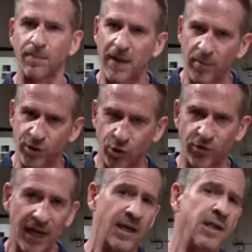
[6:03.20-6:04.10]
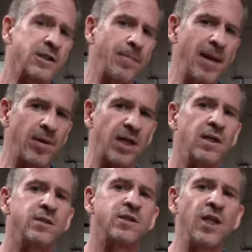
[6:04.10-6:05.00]
to be able to do that, to be able to
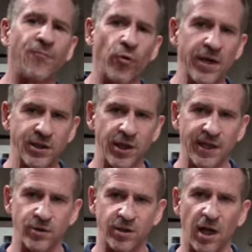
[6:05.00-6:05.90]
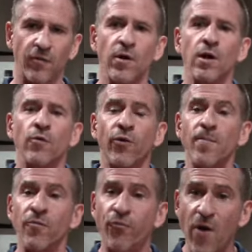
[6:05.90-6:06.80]
differentiate yourself from
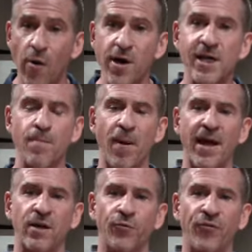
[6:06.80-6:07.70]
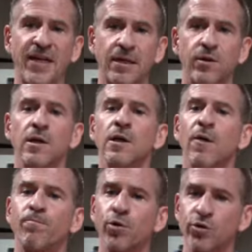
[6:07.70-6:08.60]
the very competitive field
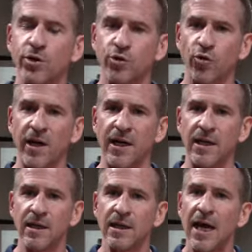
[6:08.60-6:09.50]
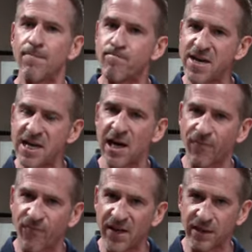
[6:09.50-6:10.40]
of personal training and being a
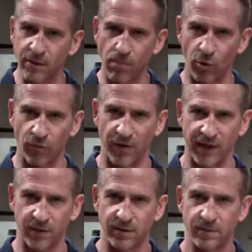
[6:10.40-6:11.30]
fitness motivator.